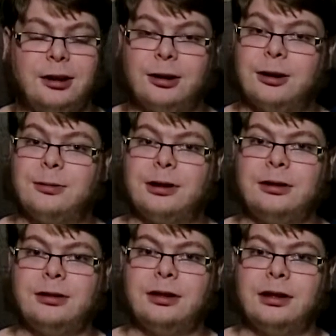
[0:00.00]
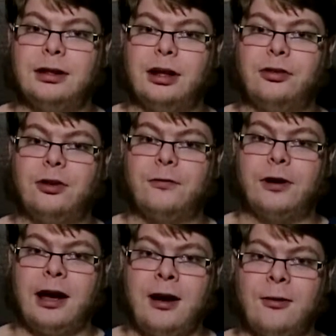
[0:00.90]
Alright, well, that's it for
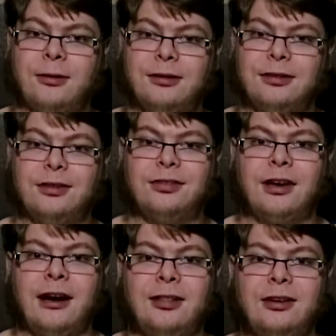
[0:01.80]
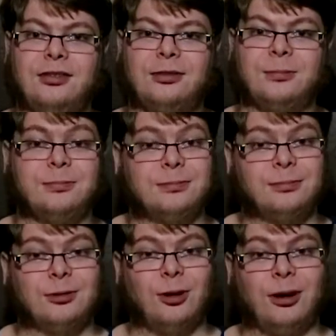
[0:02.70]
now. This is Atlis,
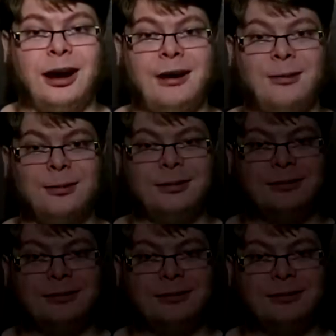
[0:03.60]
rolling out.